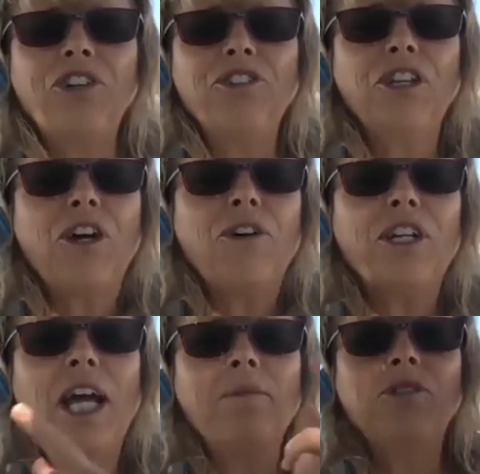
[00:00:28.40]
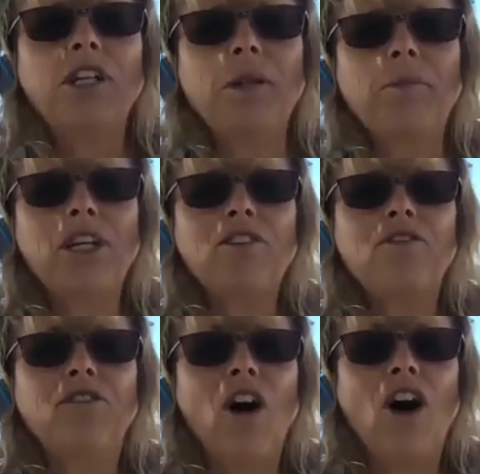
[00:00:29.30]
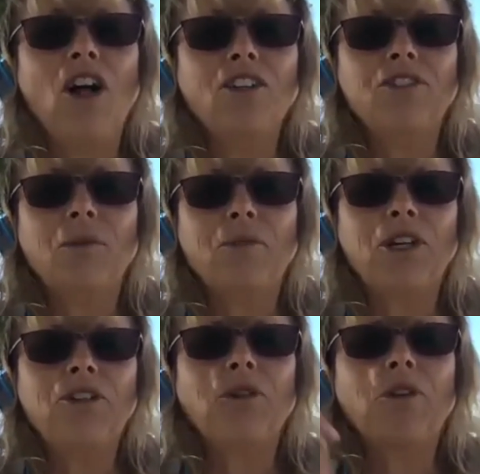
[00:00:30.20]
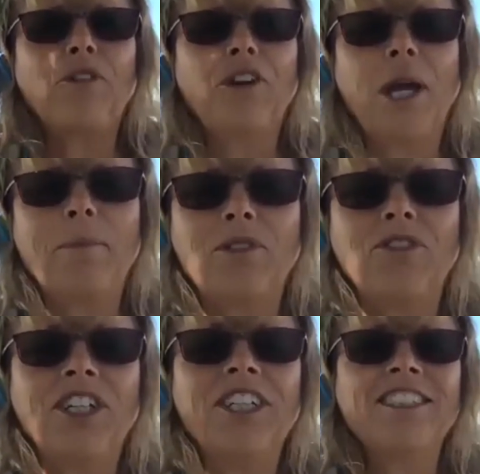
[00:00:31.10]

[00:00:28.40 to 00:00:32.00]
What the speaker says: Sloan, and I'm celebrating fall somewhere in Northern Hemisphere.